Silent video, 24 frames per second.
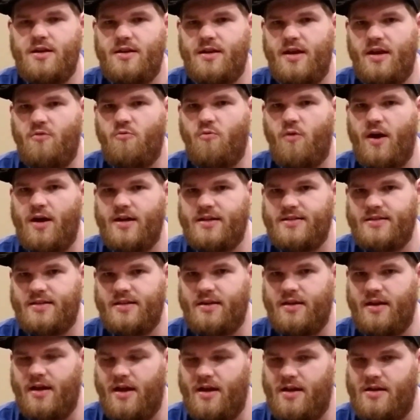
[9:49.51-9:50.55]
Dead
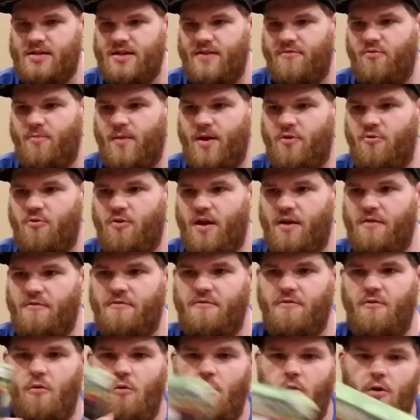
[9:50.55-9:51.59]
Rising, and Devil May Cry
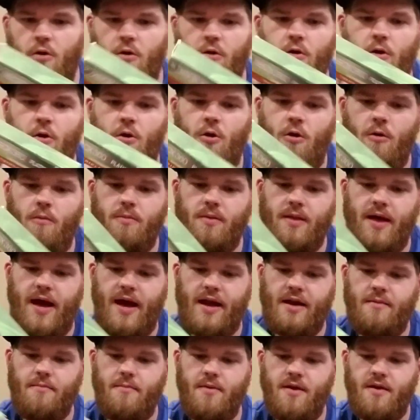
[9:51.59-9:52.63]
4, all
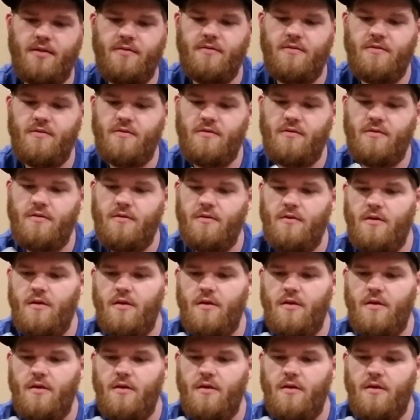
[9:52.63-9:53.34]
Platinum Hits.